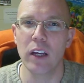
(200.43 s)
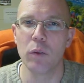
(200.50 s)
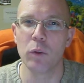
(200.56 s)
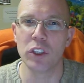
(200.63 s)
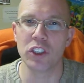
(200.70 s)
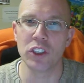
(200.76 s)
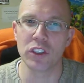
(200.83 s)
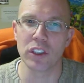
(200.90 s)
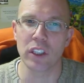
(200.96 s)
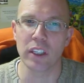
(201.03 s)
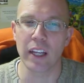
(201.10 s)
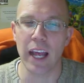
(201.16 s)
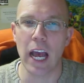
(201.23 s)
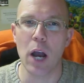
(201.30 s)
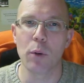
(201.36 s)
which is an
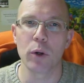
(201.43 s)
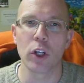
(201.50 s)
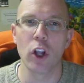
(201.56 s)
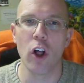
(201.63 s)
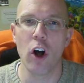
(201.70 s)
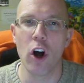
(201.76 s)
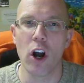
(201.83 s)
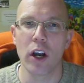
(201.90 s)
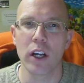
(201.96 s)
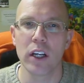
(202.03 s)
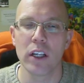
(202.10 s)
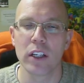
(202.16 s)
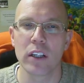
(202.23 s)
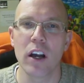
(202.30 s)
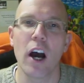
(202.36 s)
hour-long
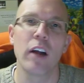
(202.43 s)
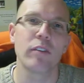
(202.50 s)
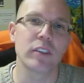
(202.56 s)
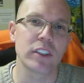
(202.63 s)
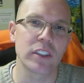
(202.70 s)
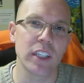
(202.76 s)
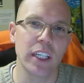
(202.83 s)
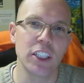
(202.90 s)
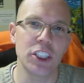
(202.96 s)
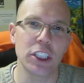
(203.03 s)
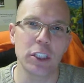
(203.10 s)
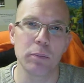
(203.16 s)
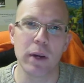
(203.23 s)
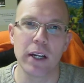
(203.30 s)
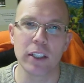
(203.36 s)
conversation
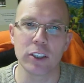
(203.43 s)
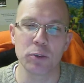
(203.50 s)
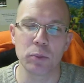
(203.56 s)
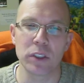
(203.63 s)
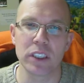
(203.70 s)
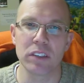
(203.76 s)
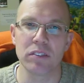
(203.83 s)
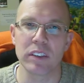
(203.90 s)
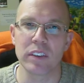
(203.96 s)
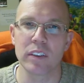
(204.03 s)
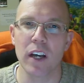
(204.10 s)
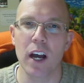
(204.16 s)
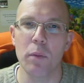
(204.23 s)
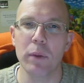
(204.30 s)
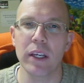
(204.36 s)
about a specific
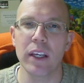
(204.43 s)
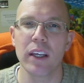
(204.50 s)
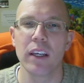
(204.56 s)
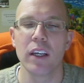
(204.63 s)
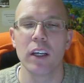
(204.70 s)
topic,